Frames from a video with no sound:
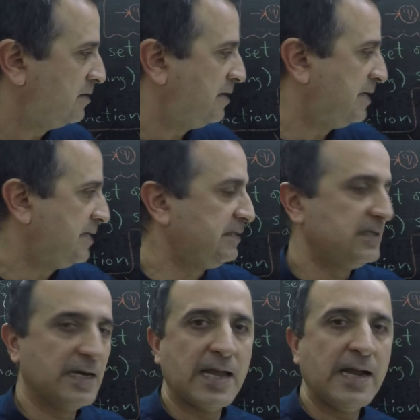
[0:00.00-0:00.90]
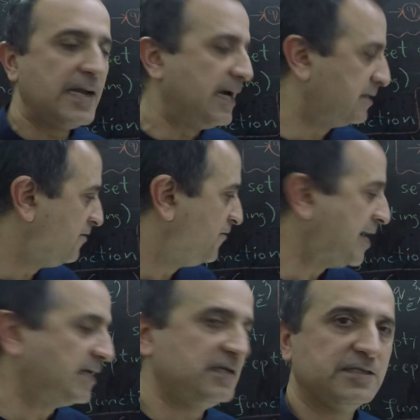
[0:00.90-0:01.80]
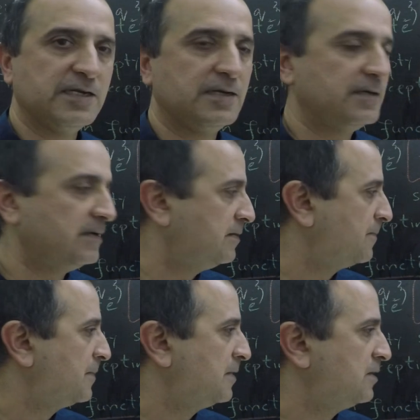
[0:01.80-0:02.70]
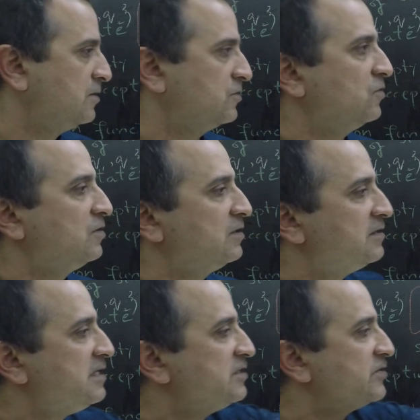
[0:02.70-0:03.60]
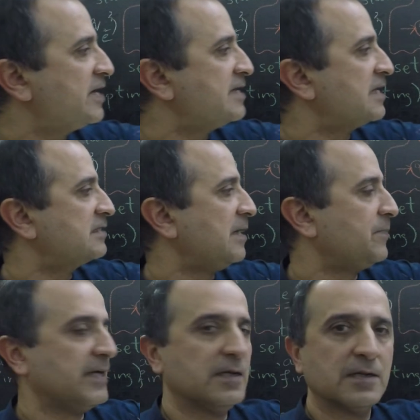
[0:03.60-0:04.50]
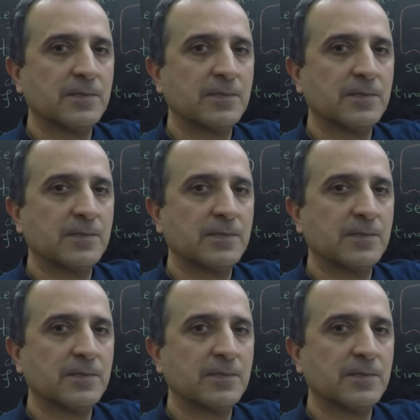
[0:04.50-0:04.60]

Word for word: And yes, I end at the final state. So this string is accepted.